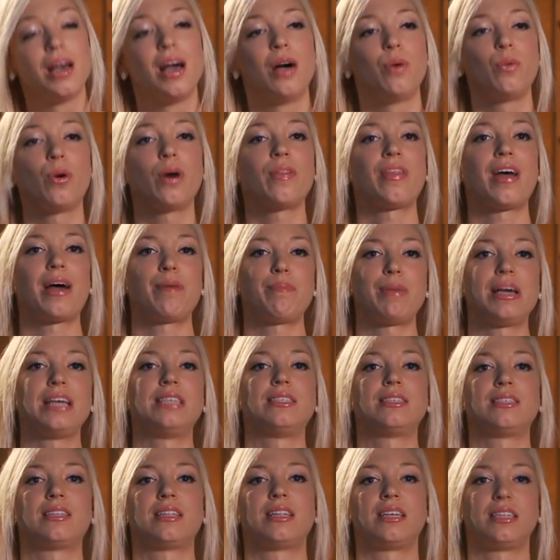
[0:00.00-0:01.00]
What that
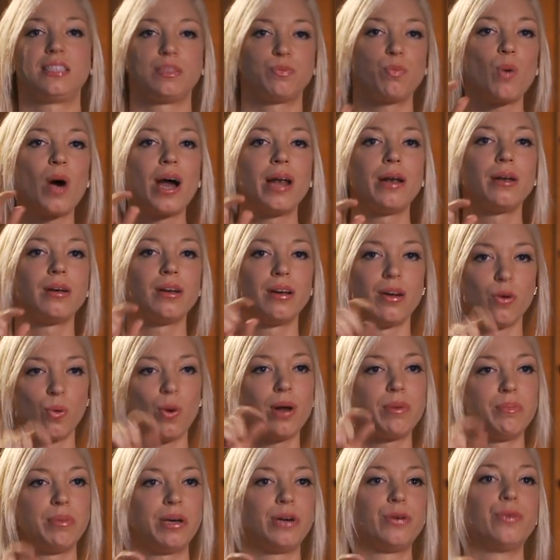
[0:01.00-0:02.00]
means is that there's one
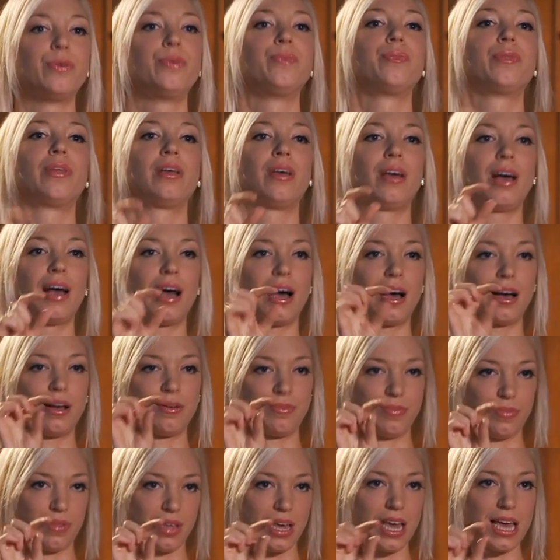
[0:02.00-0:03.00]
meal
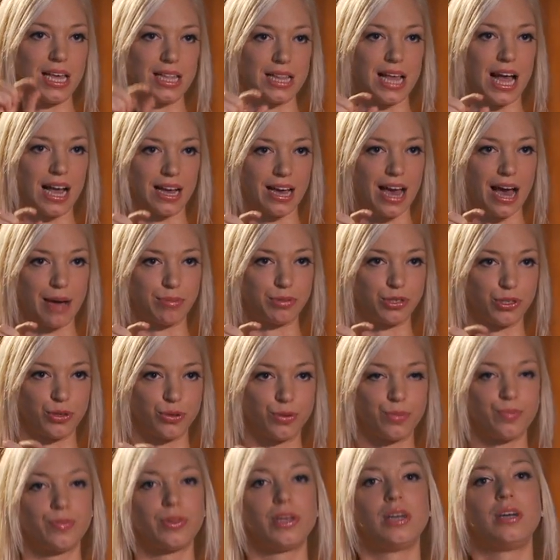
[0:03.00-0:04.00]
in that
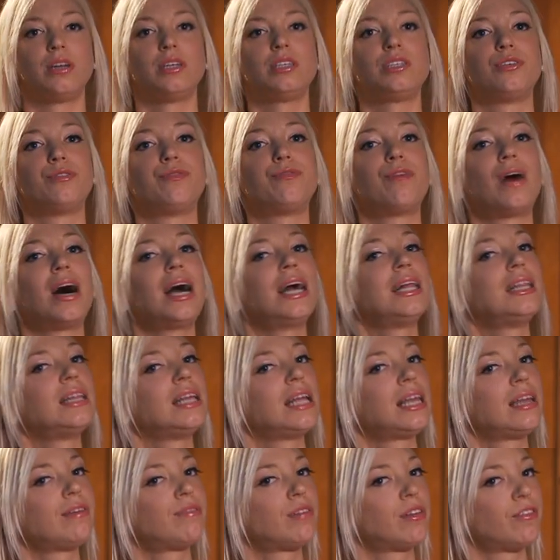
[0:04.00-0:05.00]
capsule. To find the
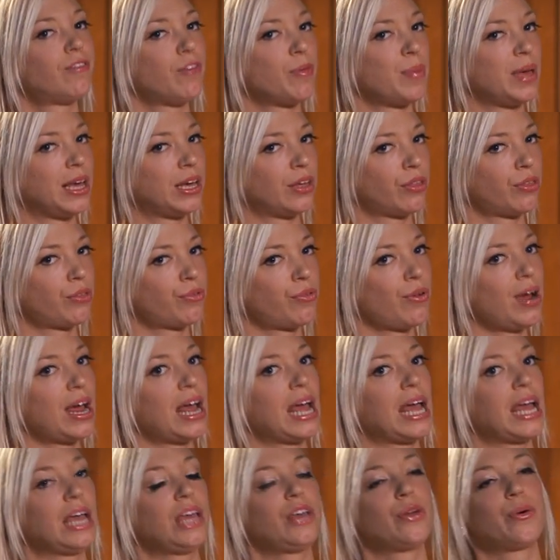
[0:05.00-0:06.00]
level of
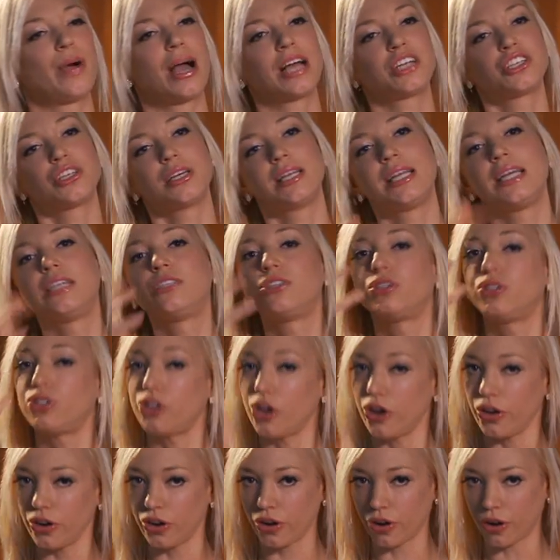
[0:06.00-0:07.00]
omega-3, you actually need to
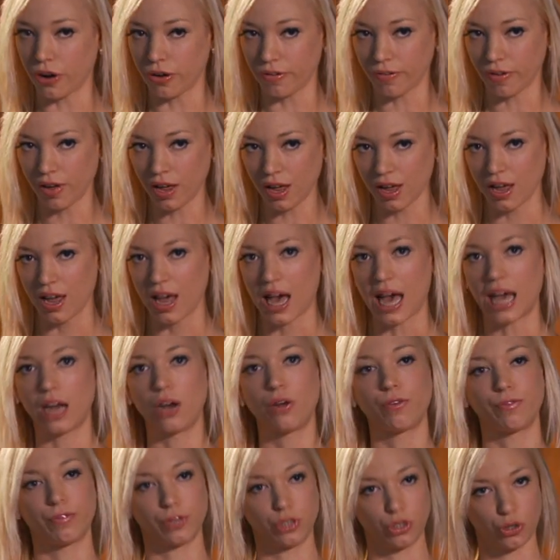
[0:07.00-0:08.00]
turn it over and
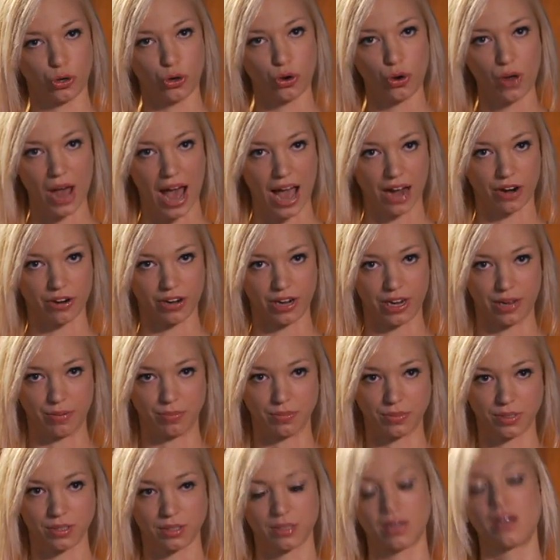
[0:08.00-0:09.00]
look for 2
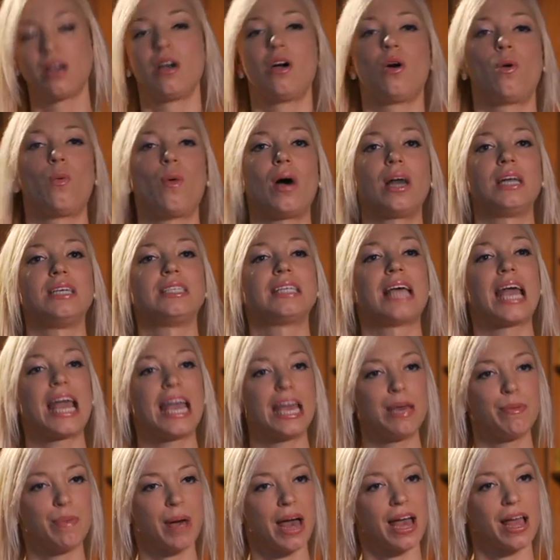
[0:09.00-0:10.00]
acronyms. One is
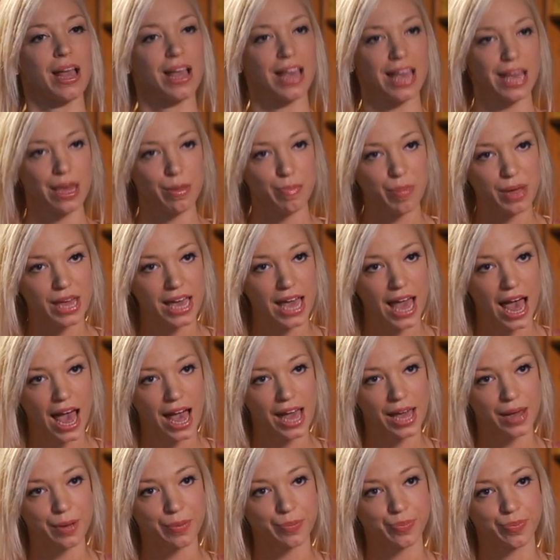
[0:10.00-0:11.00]
EPA
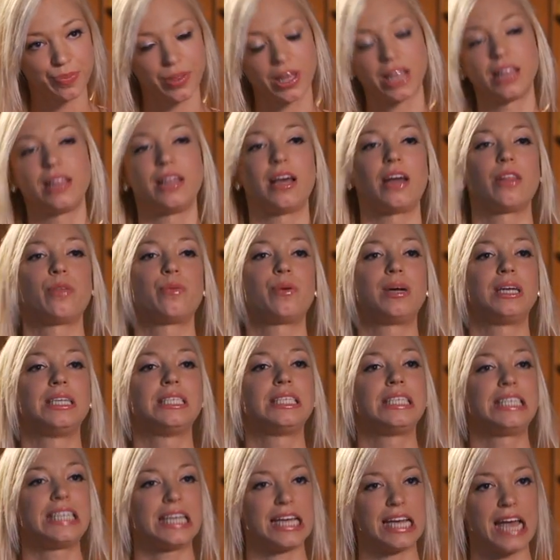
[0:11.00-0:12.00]
and the other one
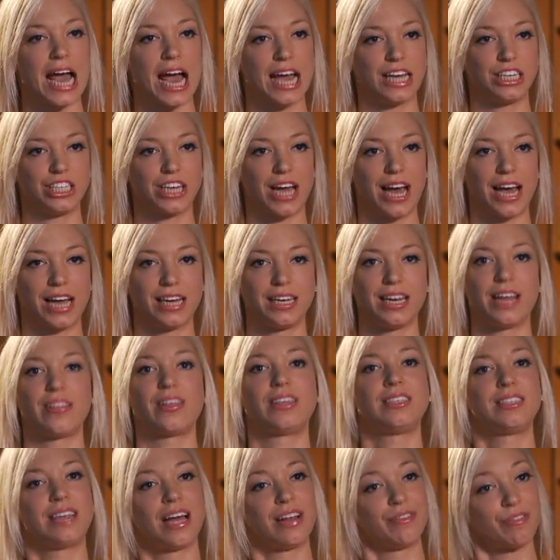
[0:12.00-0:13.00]
is DHA. Now, they
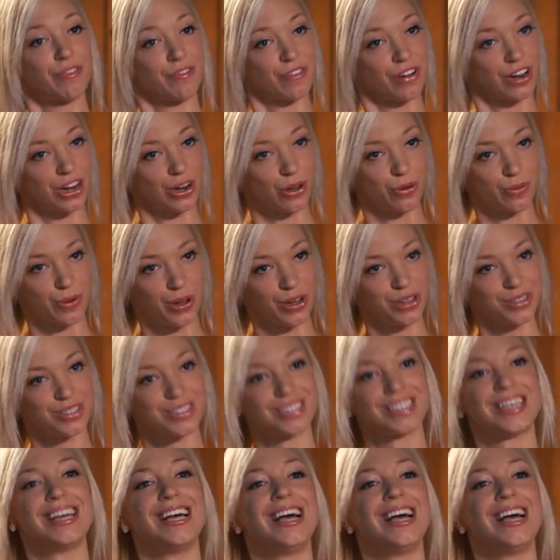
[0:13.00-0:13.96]
stand for very long words,